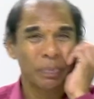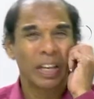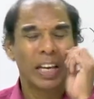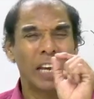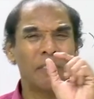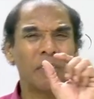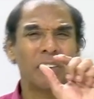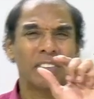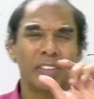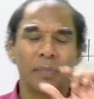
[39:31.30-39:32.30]
even for
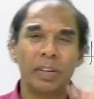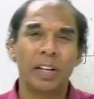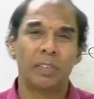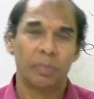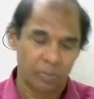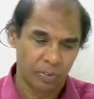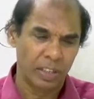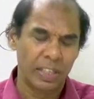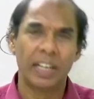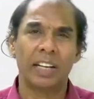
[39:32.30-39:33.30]
silly
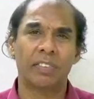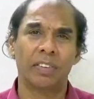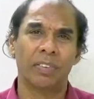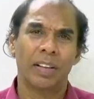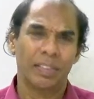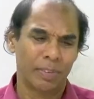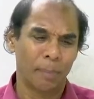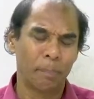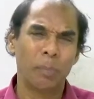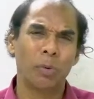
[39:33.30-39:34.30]
reasons, some
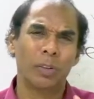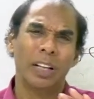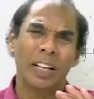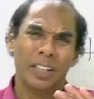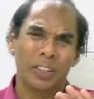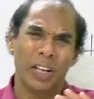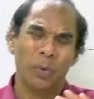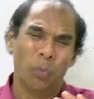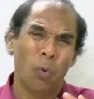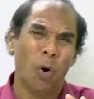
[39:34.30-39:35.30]
people they
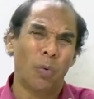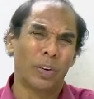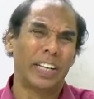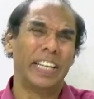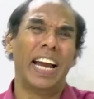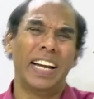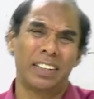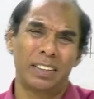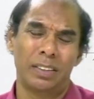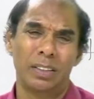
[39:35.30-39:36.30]
overreact.
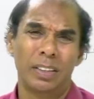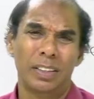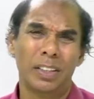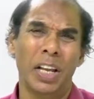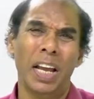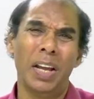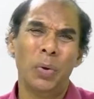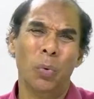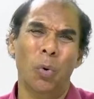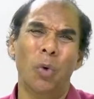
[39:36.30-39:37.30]
They
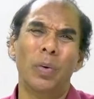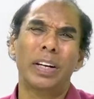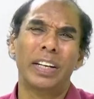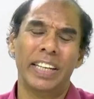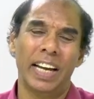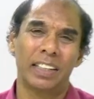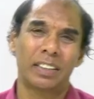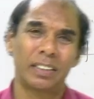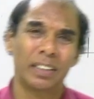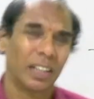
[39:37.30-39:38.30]
overreact.
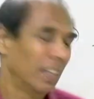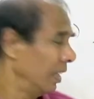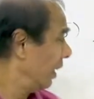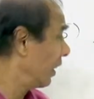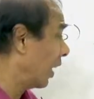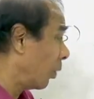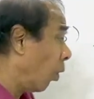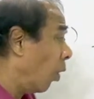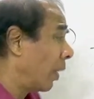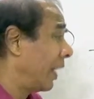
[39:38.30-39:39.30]
That
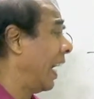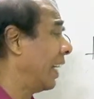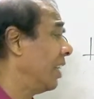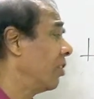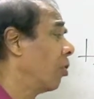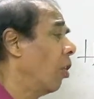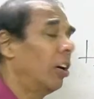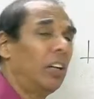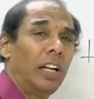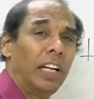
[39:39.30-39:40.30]
overreact is called
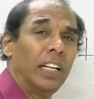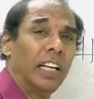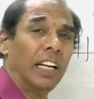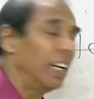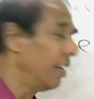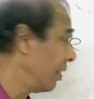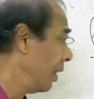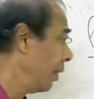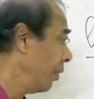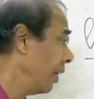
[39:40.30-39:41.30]
in English
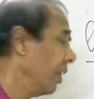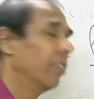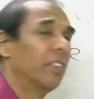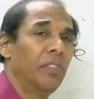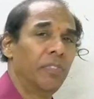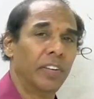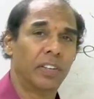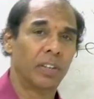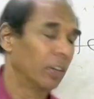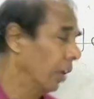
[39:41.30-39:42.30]
hissy fit.
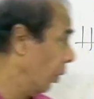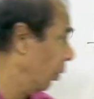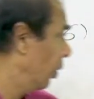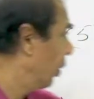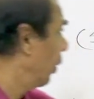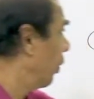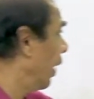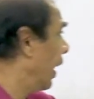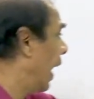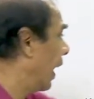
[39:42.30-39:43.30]
Now, where
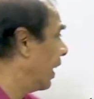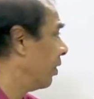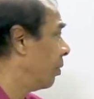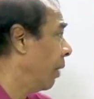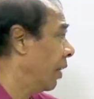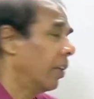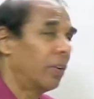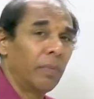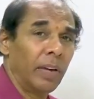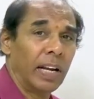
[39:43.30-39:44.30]
had is main verb,
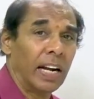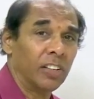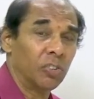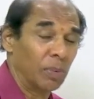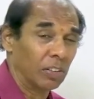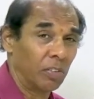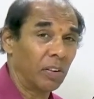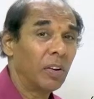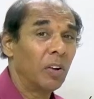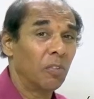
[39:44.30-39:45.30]
where had is special verb.
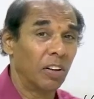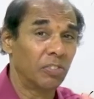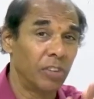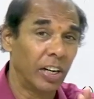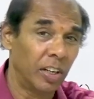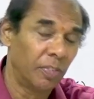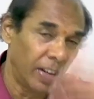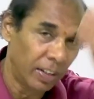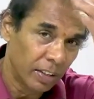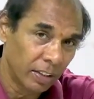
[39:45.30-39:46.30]
First you identify,
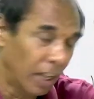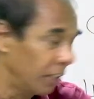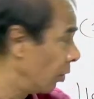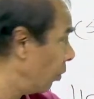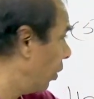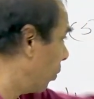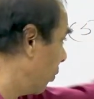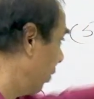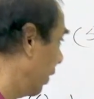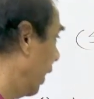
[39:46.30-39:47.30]
then you do the
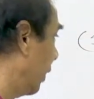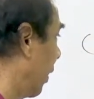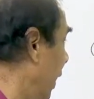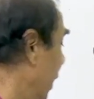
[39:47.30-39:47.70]
question tag, right?